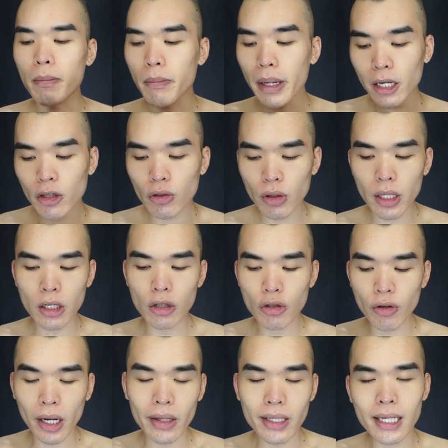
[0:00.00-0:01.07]
make sure that you
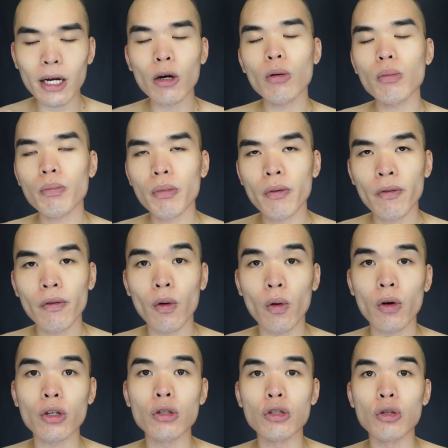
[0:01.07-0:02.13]
try this out
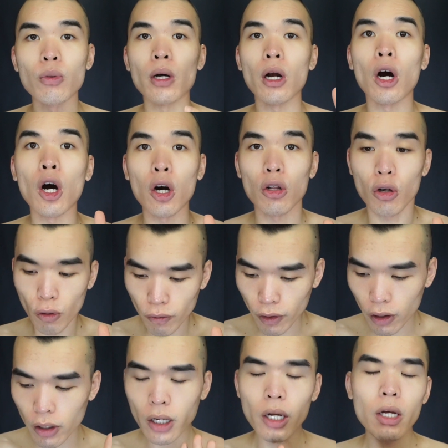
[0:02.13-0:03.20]
before you do it all
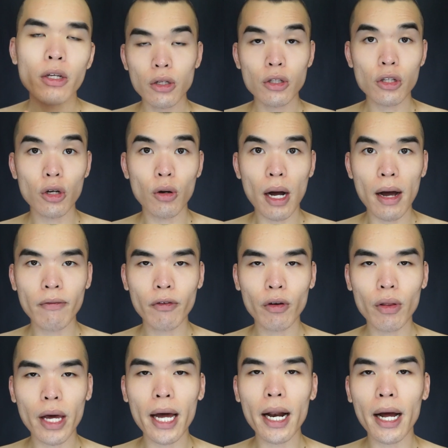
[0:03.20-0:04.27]
over. So
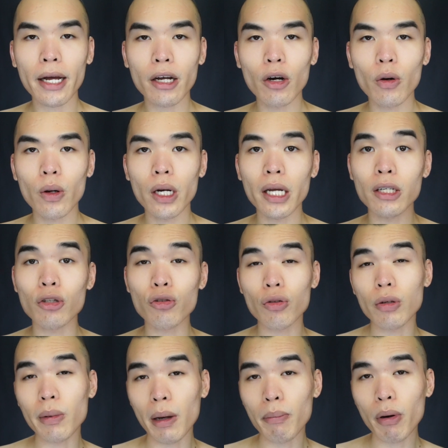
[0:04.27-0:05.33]
after that, I go in and
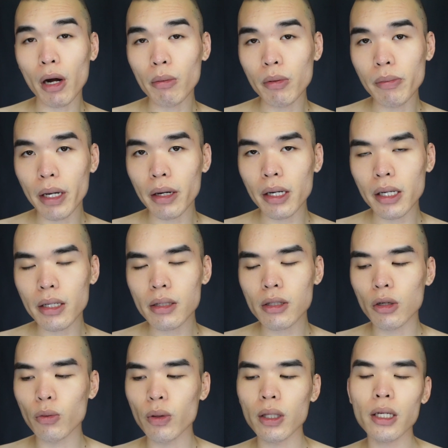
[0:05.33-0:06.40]
treat my problem areas.
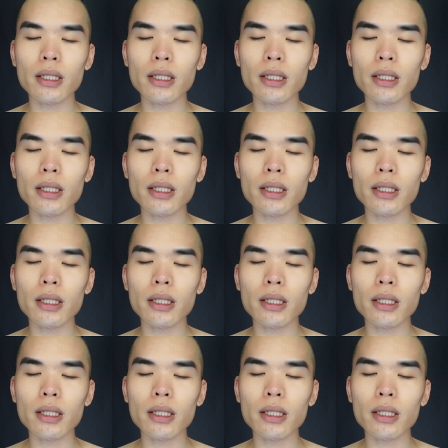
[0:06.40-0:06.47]
So with